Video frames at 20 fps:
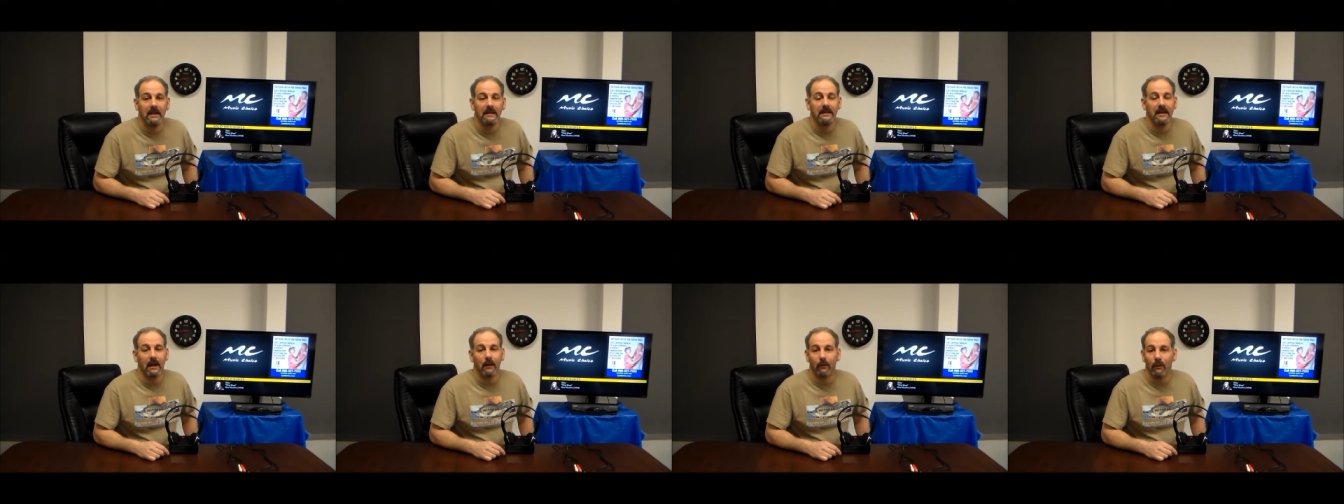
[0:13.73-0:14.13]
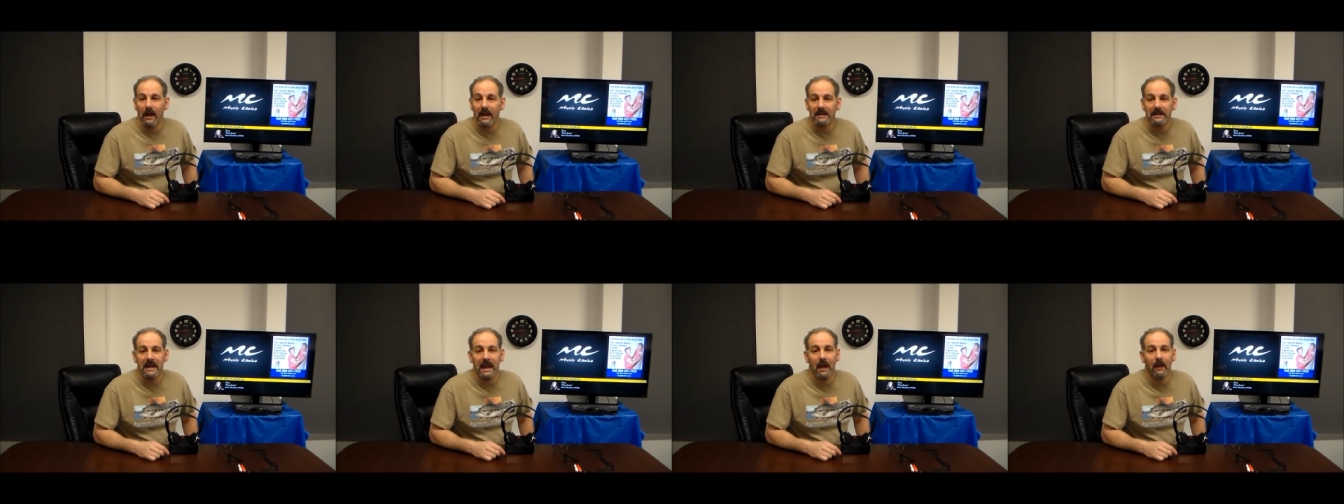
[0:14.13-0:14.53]
Now,
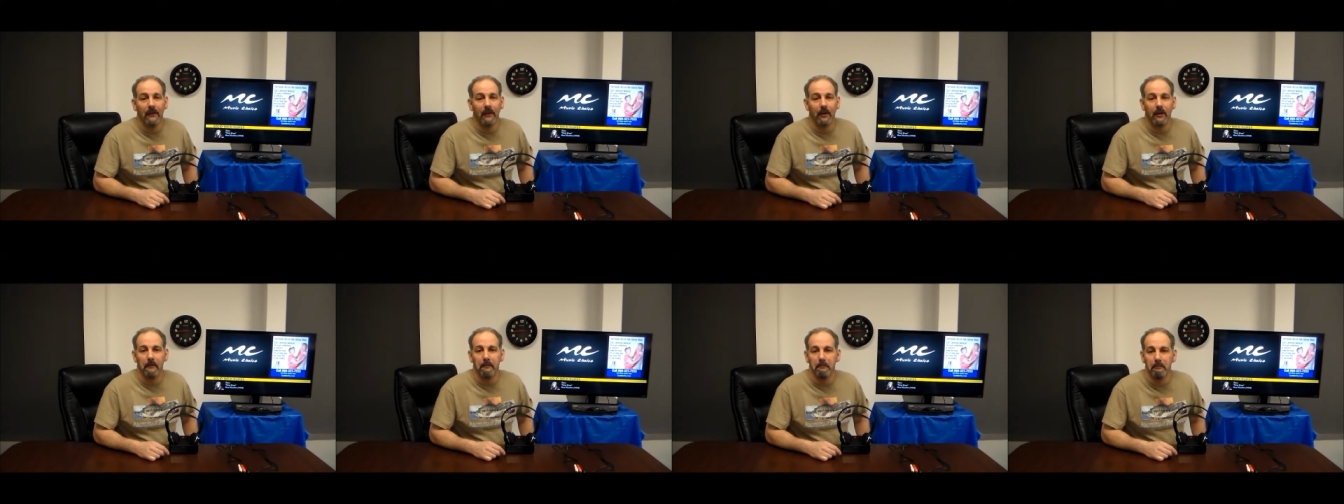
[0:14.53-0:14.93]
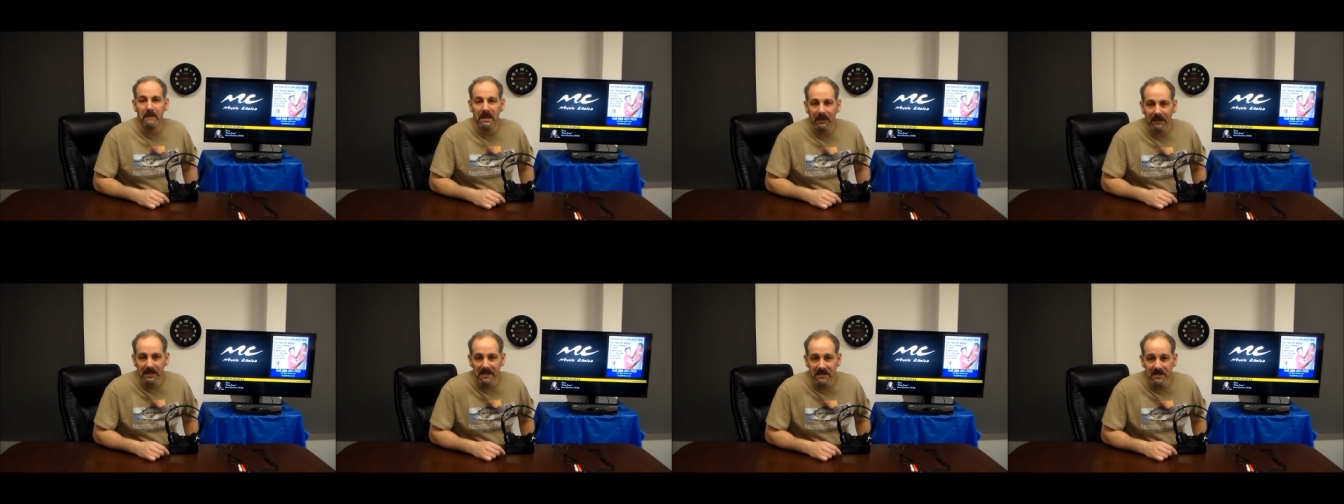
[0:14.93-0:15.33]
right now, there are
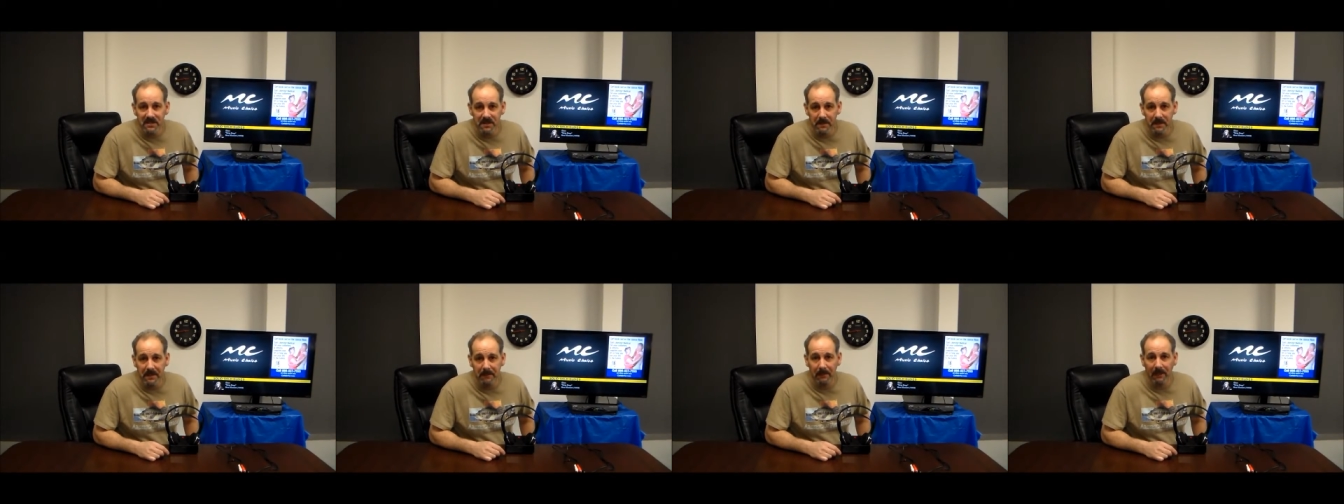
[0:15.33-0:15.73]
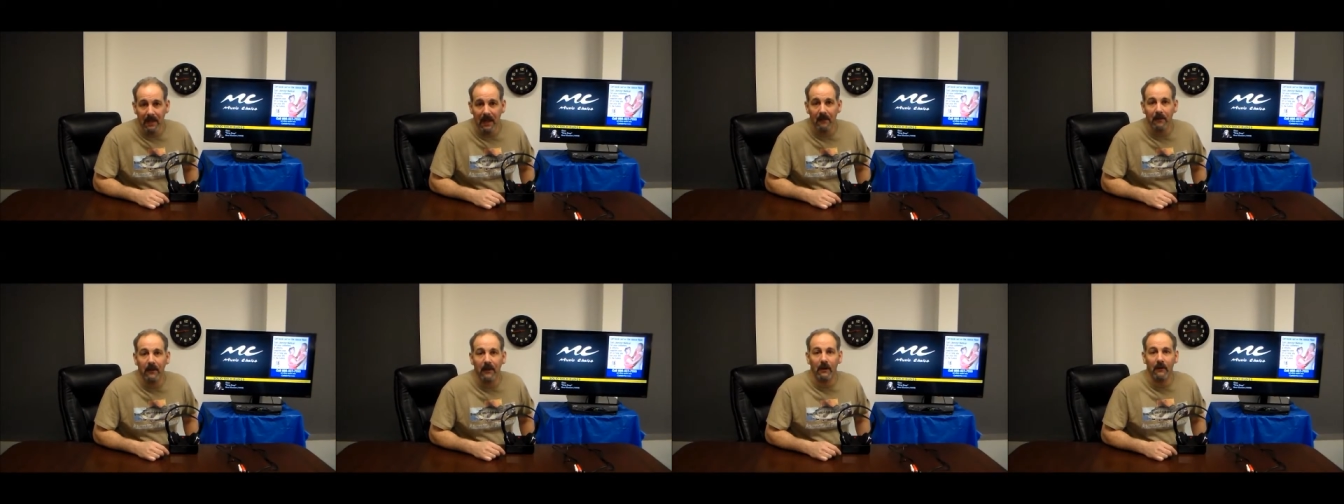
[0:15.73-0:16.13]
millions of people
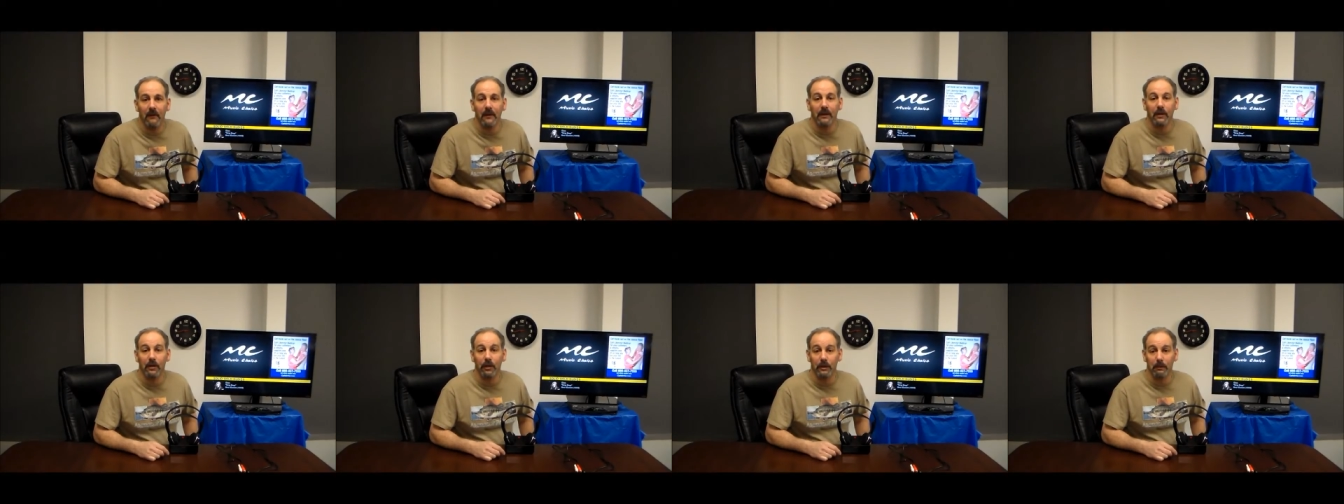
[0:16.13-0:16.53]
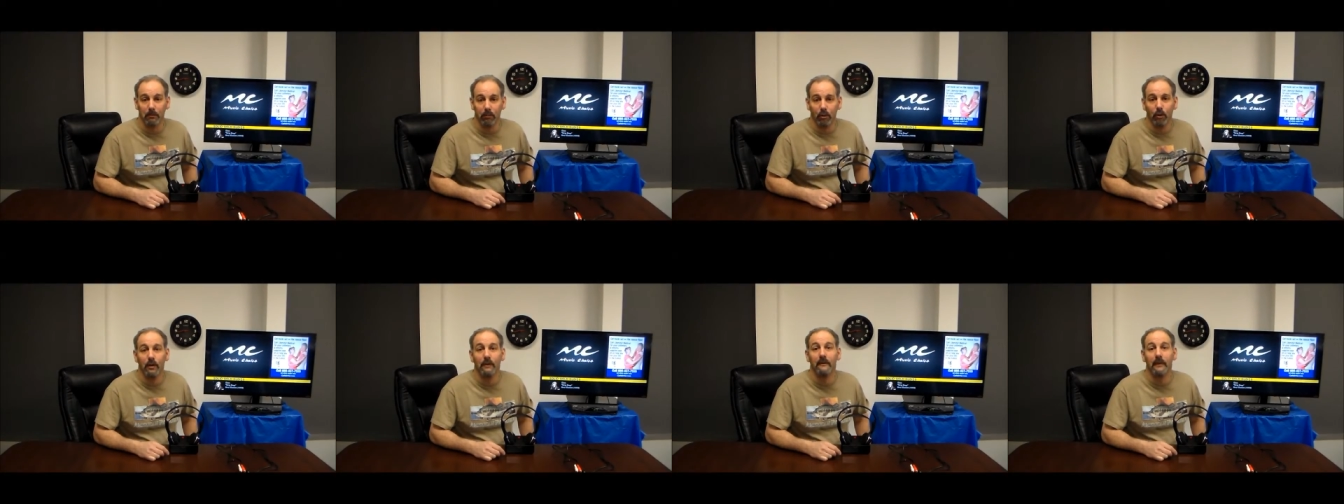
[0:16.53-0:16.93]
out there that could
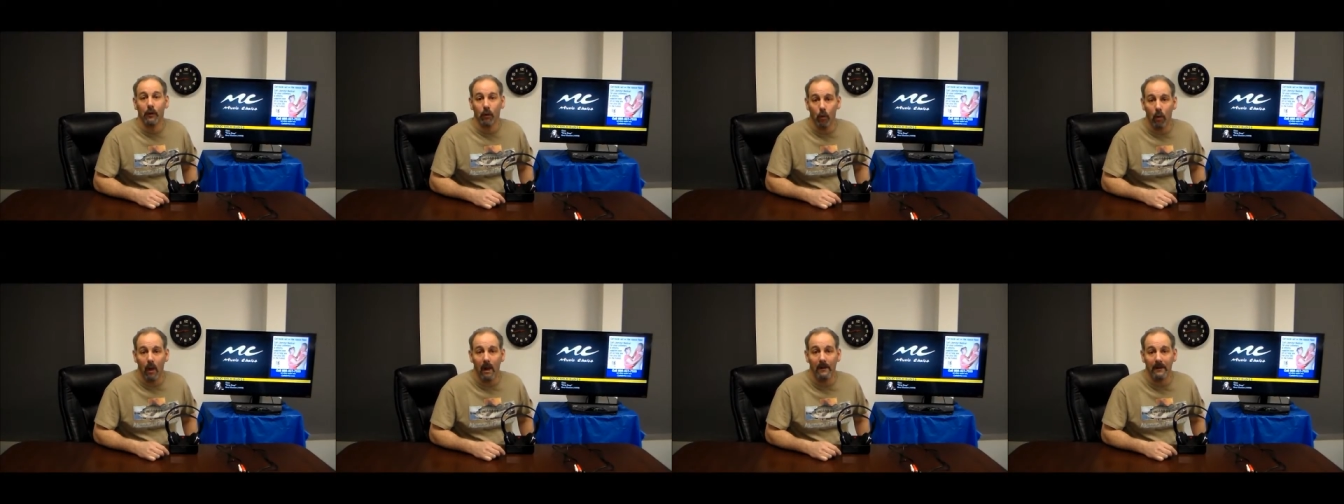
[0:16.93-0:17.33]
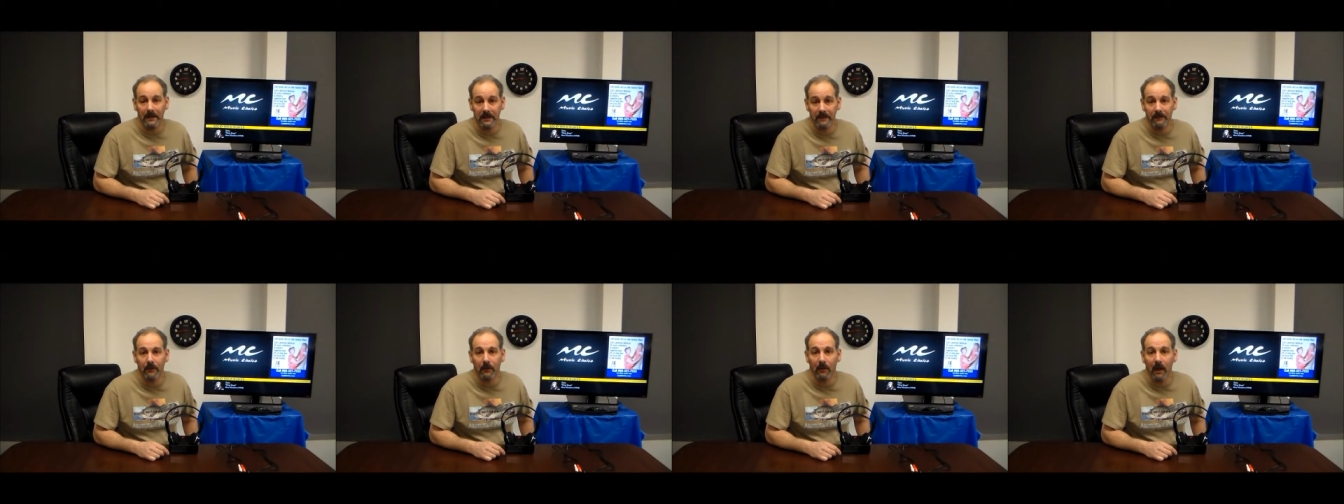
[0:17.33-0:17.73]
improve the
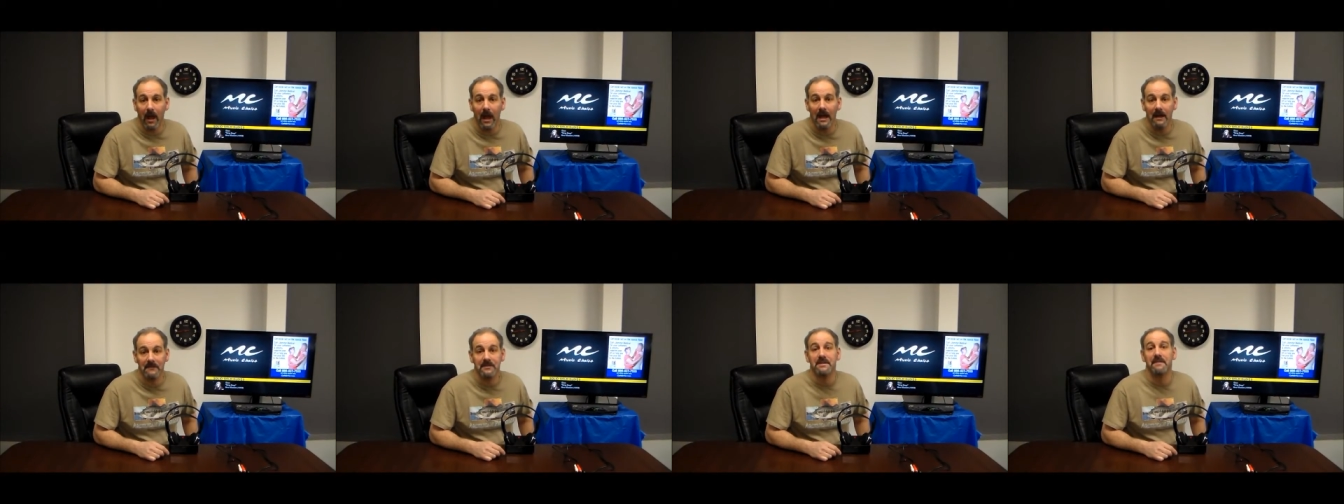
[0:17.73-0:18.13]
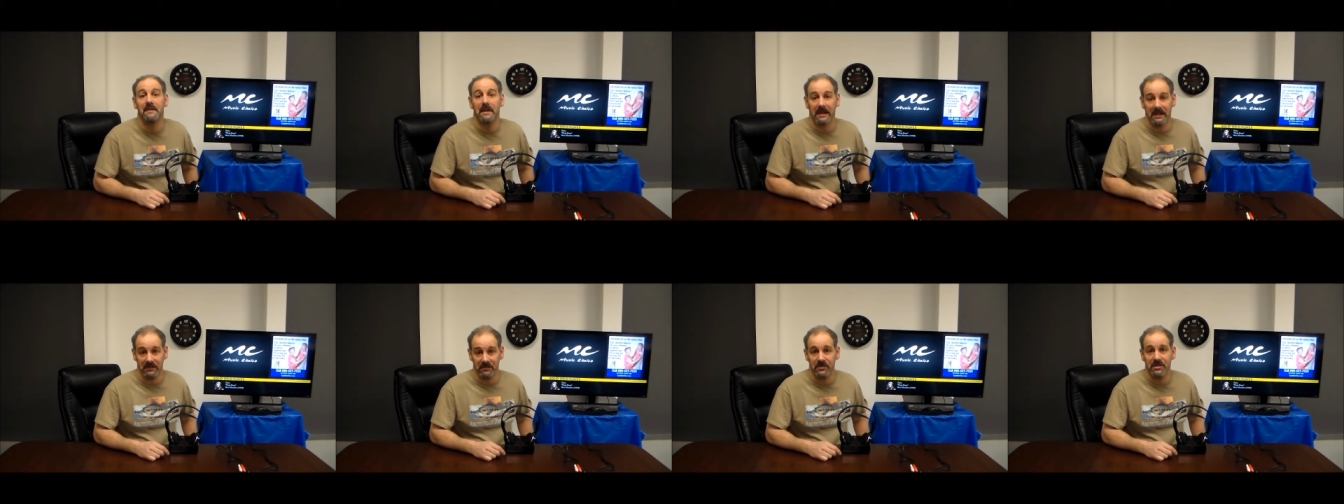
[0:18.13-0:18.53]
quality of their lives if
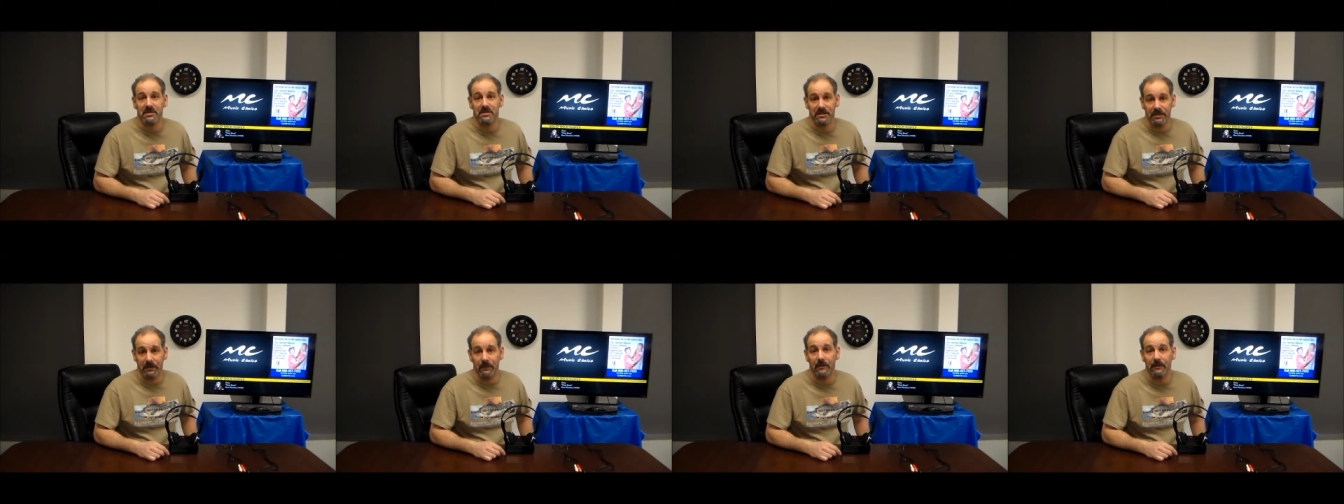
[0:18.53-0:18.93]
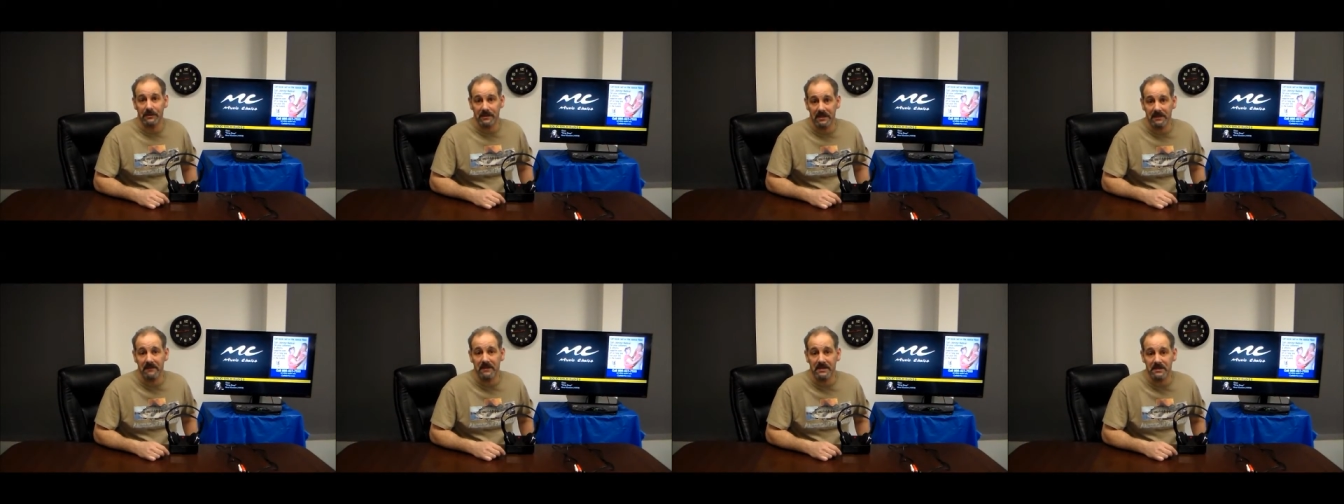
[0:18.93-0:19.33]
they could just hear their
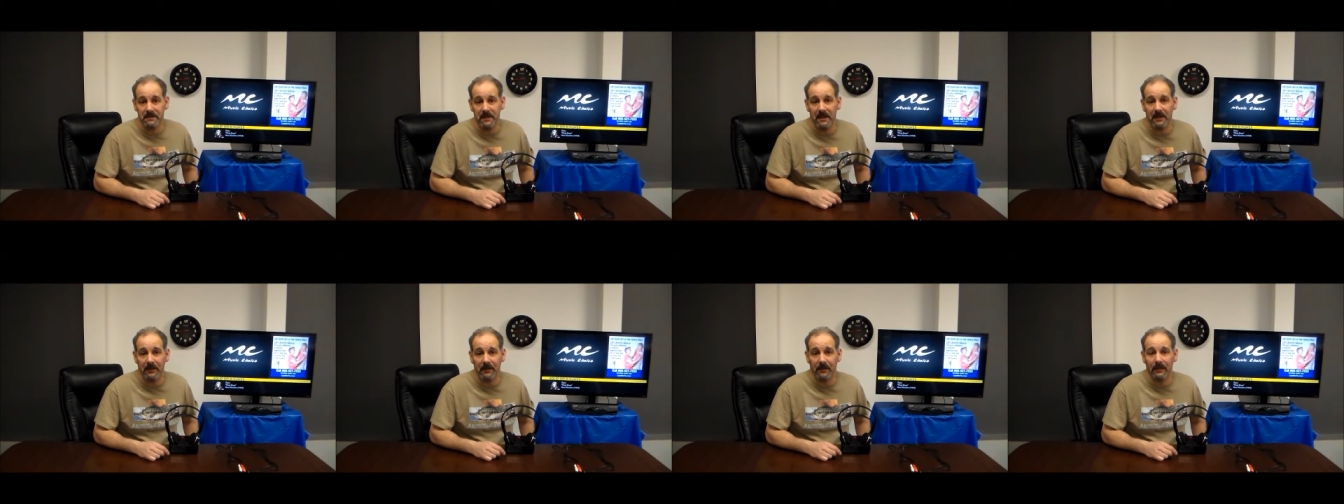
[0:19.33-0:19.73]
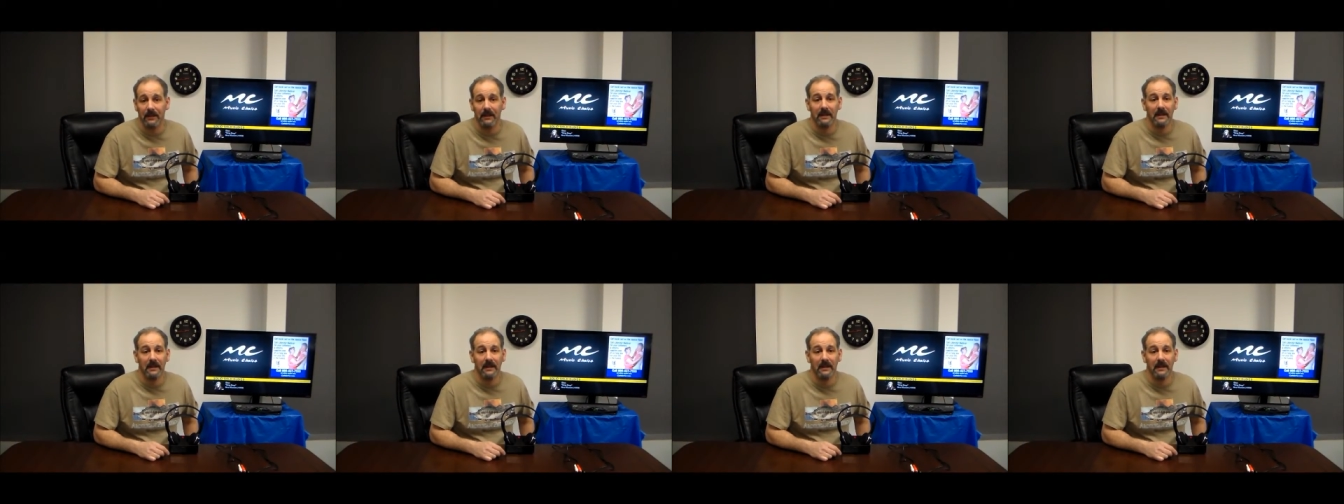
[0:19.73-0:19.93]
TVs better.